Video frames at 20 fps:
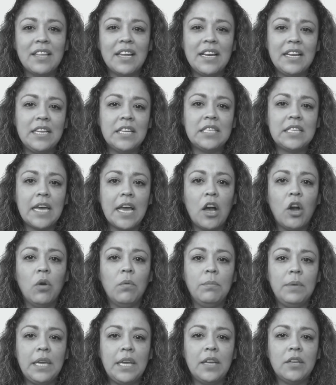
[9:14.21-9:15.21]
that I needed to
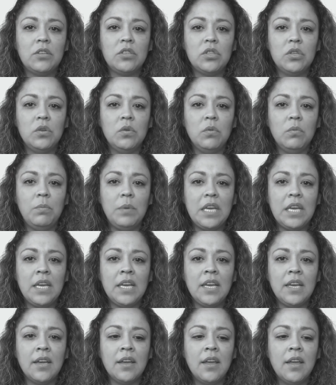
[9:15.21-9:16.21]
help me to
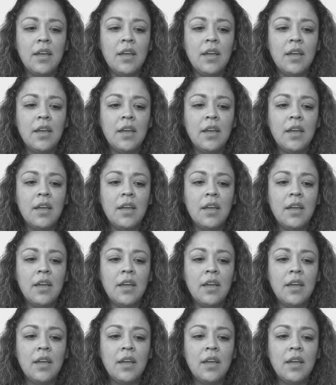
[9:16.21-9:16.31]
be,